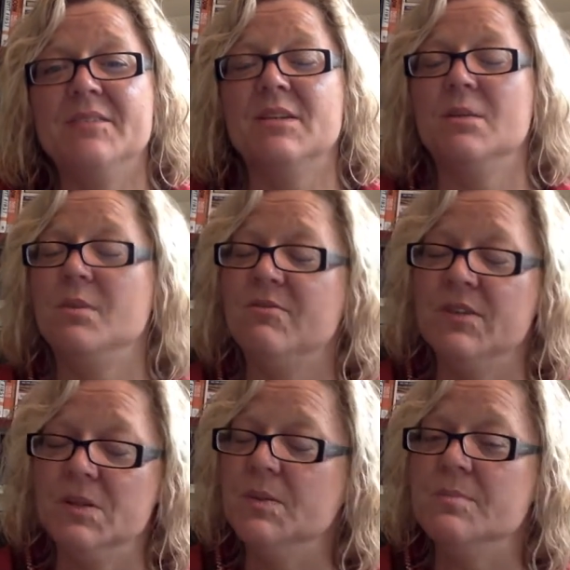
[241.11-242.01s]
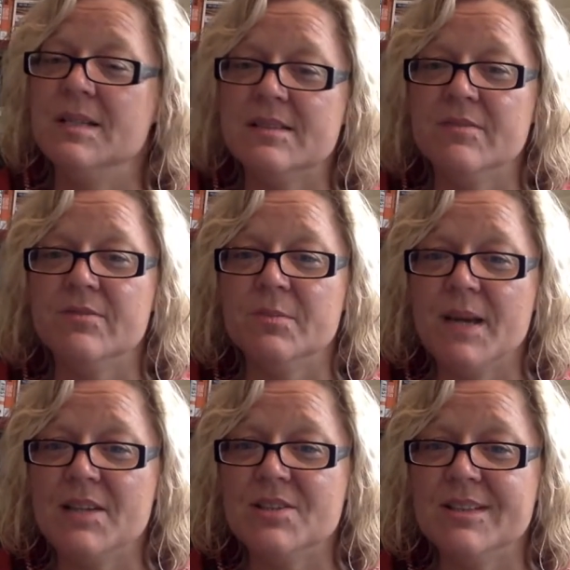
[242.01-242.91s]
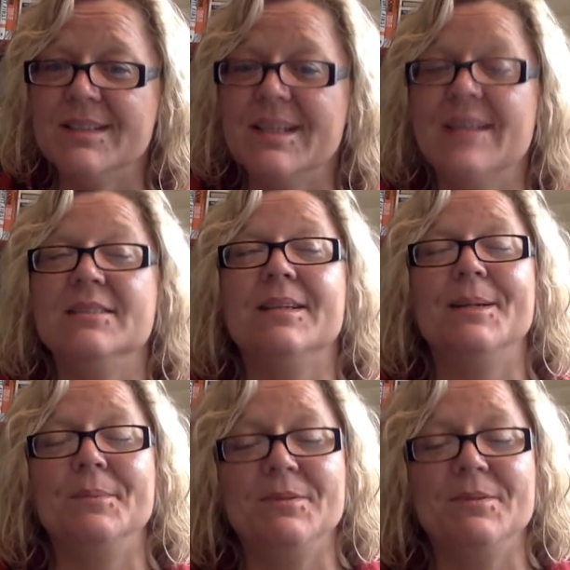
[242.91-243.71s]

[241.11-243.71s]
going to be filled with misinformation, and it's going to be